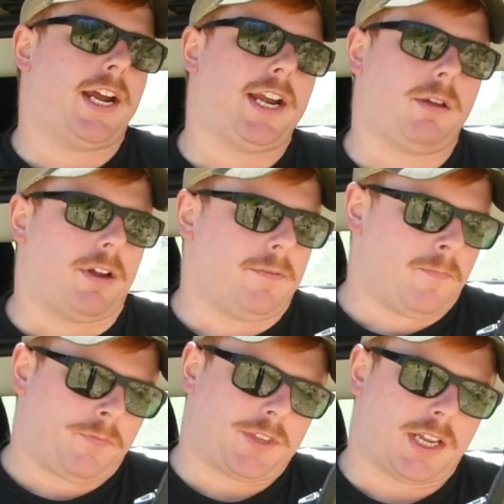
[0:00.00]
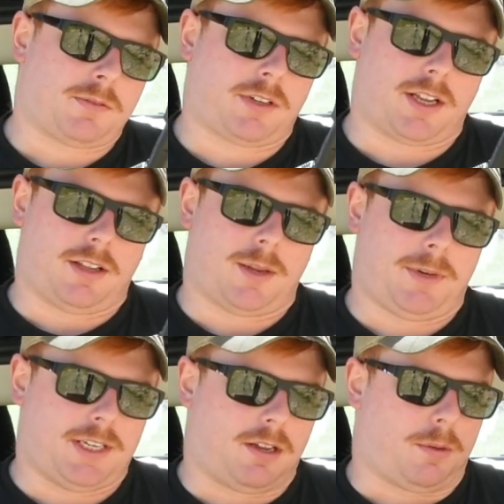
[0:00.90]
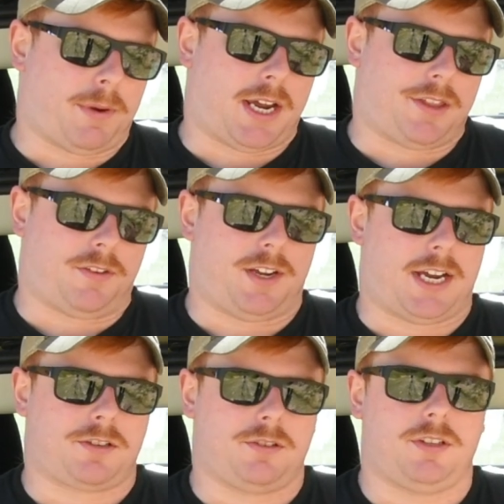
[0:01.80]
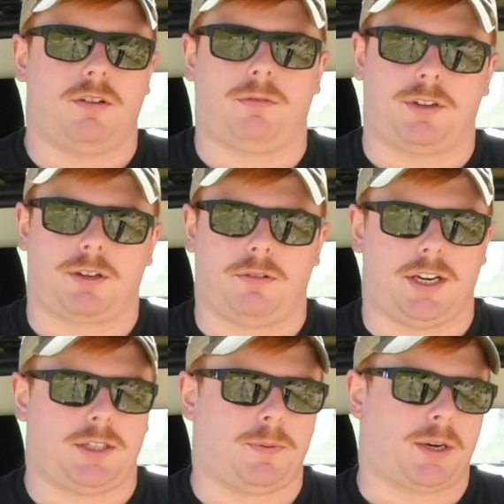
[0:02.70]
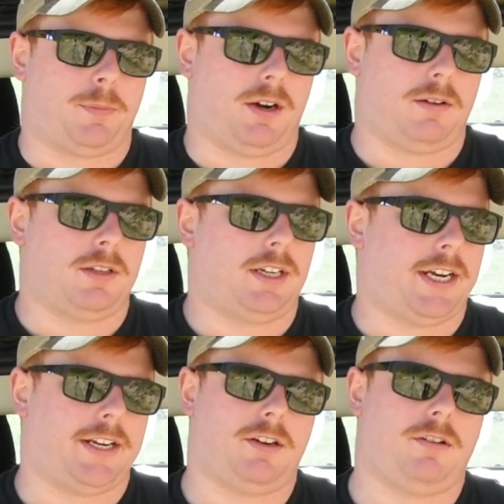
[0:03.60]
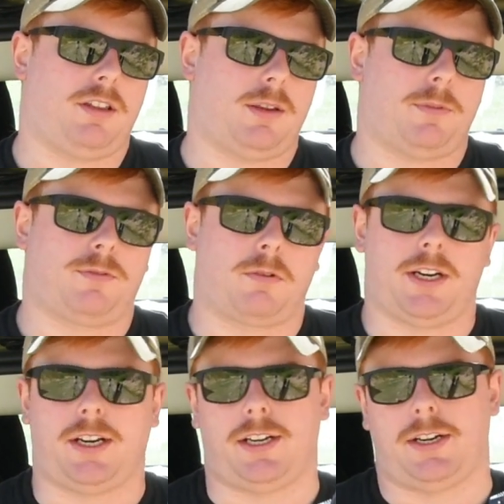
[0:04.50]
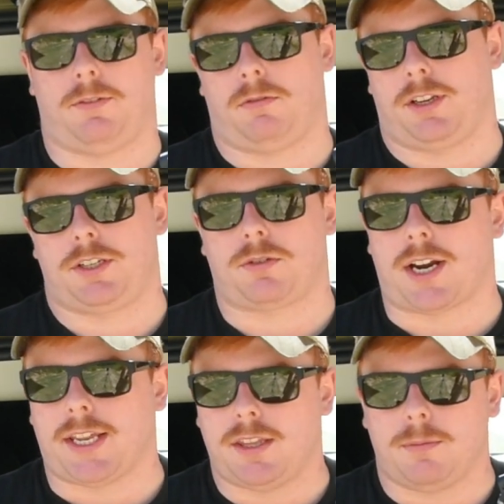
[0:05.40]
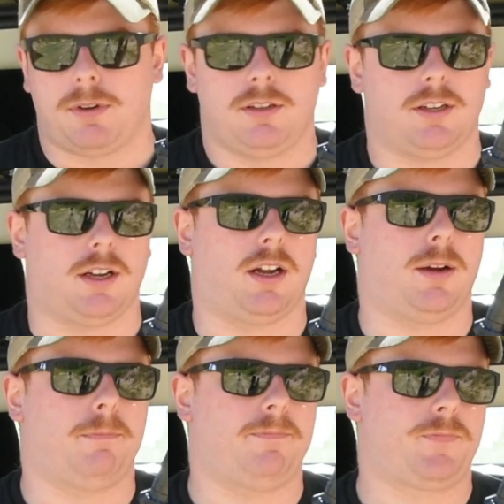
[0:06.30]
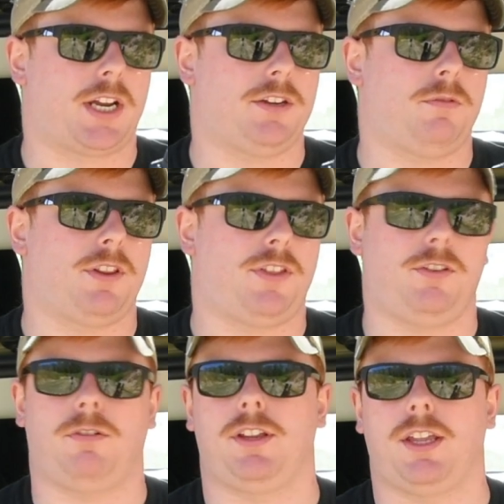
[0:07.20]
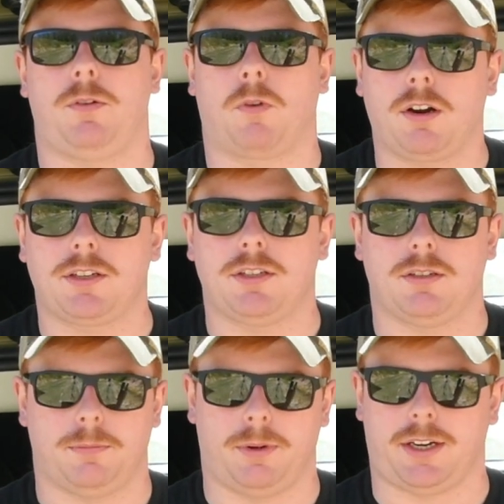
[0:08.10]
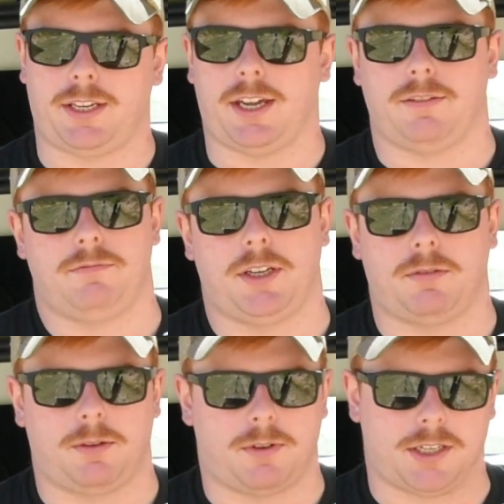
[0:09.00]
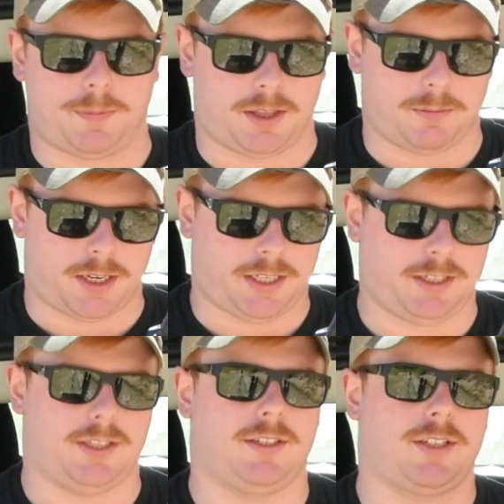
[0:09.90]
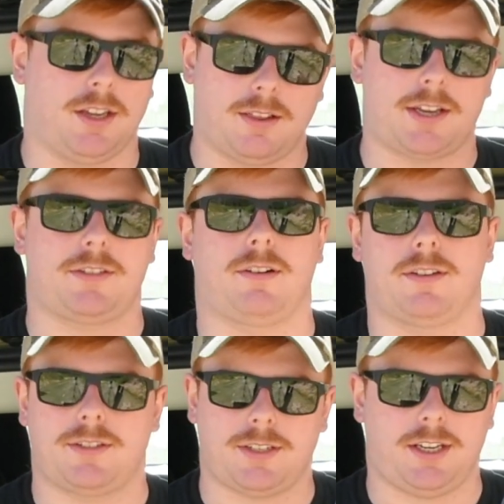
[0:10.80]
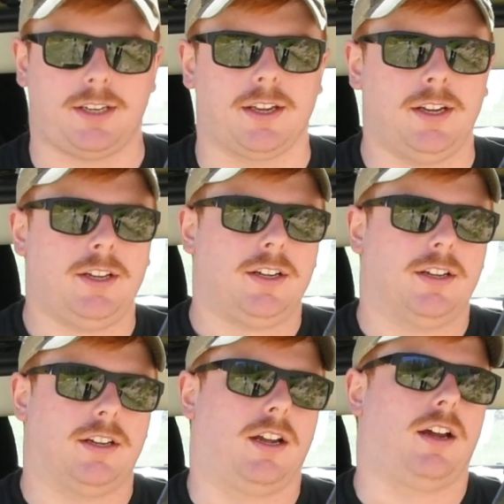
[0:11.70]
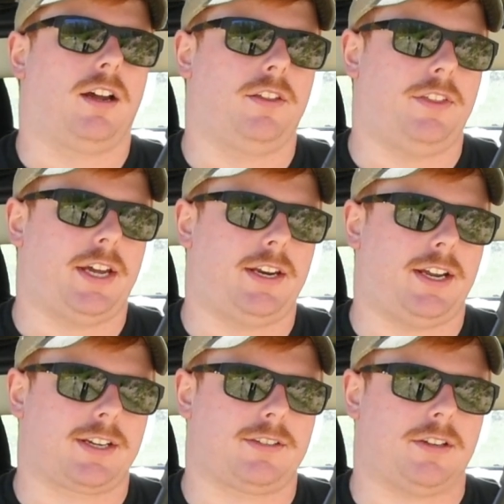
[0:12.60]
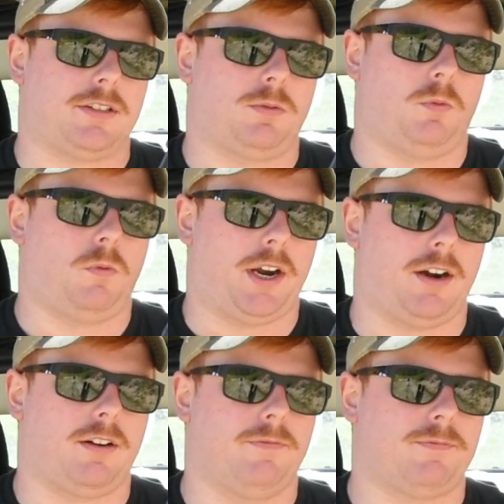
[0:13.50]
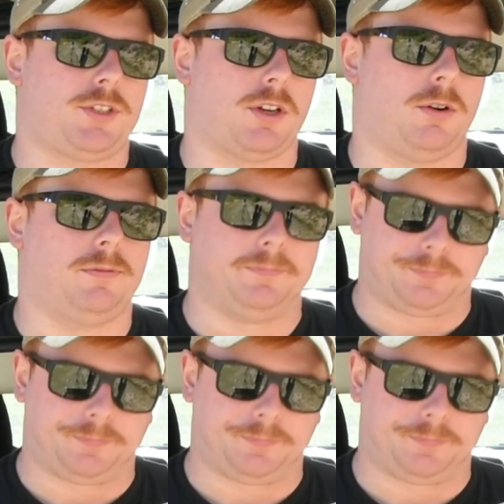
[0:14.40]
anyway, that's what kind of led me down the path of actually going with a Crane Spec barrel. I had heard of them beforehand. I never really tried them. I knew in theory they worked, but again, didn't really want to spend the money until I started seeing that excess wear. So